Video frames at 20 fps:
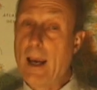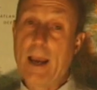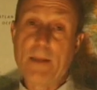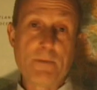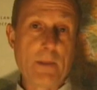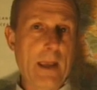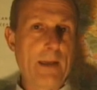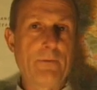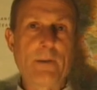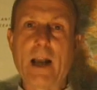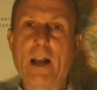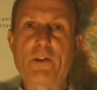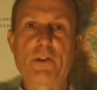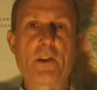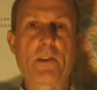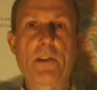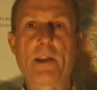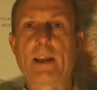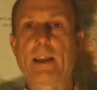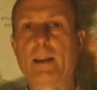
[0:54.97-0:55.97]
And they've
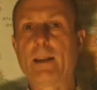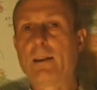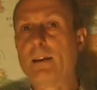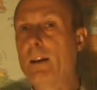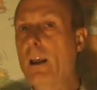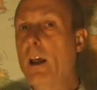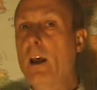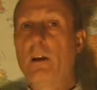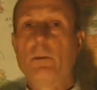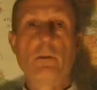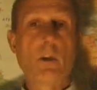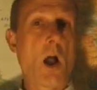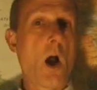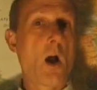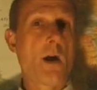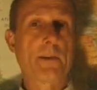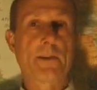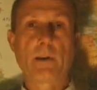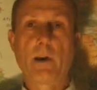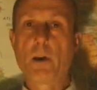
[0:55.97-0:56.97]
got you thinking,
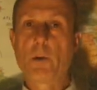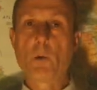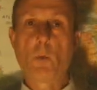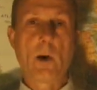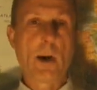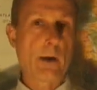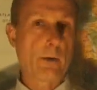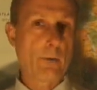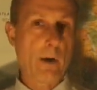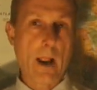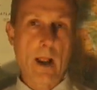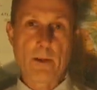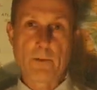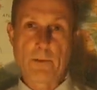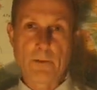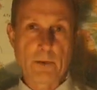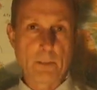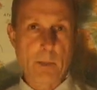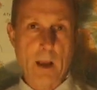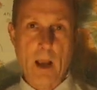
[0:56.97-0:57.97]
no, it's the other way
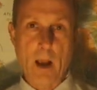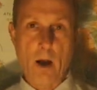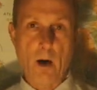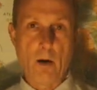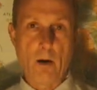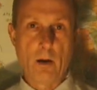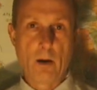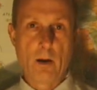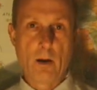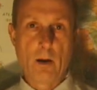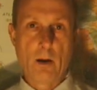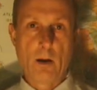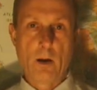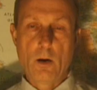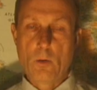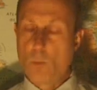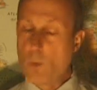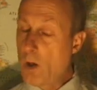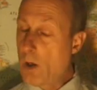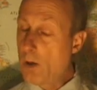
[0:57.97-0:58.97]
around somehow.
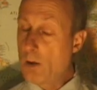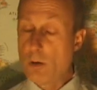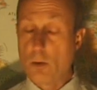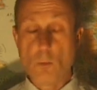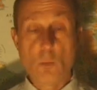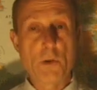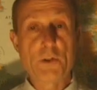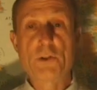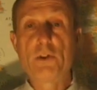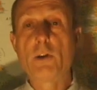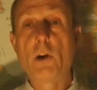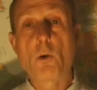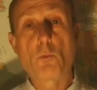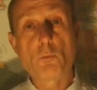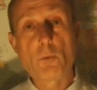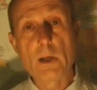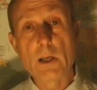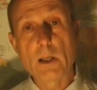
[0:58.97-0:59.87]
Well, what you don't